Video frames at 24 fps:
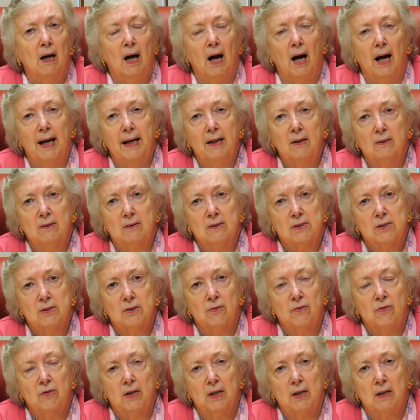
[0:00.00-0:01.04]
I
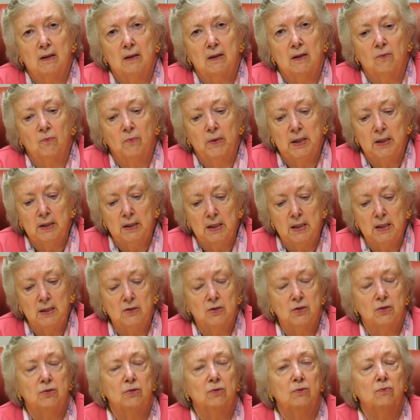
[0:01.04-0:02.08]
also think that we
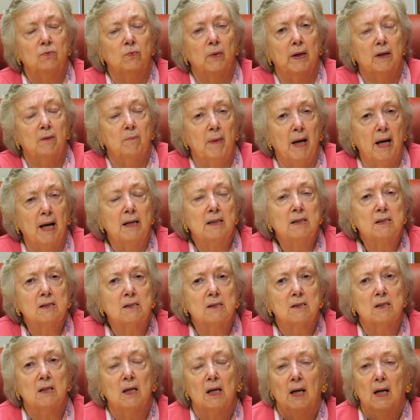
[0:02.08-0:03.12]
need to wear
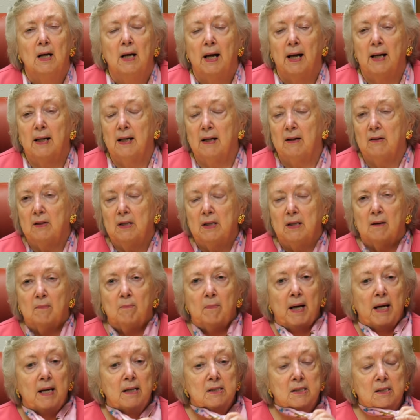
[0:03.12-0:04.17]
masks, and I think a
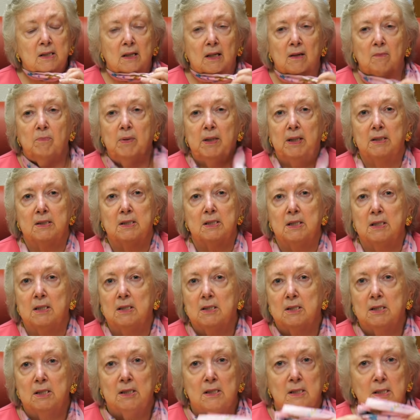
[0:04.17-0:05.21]
mask can be as
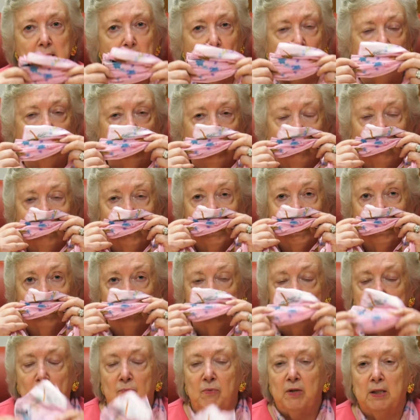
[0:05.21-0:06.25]
easy as having,
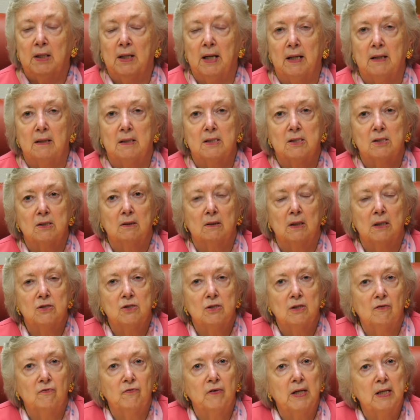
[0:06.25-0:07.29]
something like this
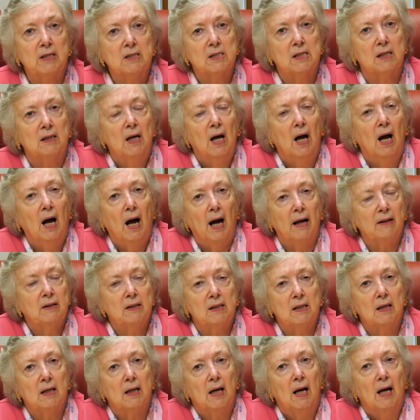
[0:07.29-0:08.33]
across your face. I
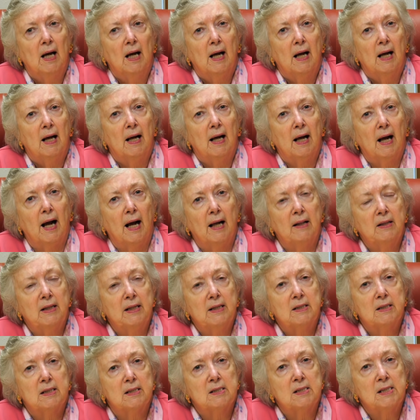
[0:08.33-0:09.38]
think
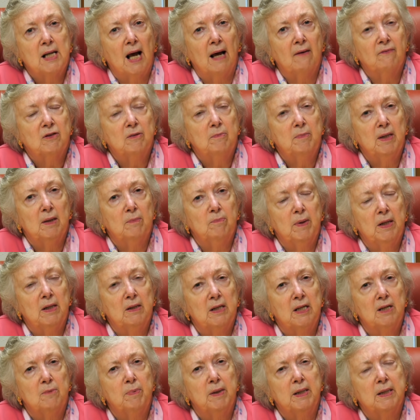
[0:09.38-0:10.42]
it doesn't have to be a big
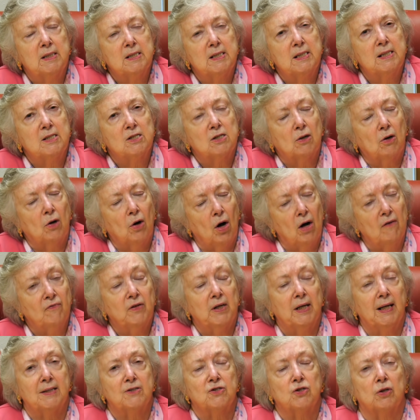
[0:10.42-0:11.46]
thing, because it's a
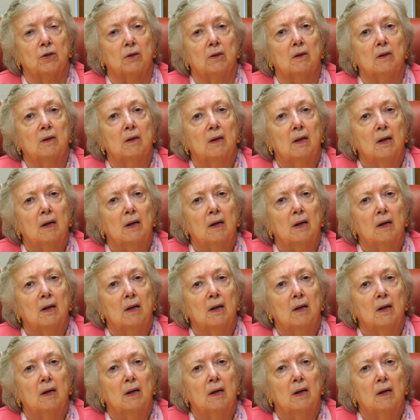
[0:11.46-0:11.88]
cough catcher.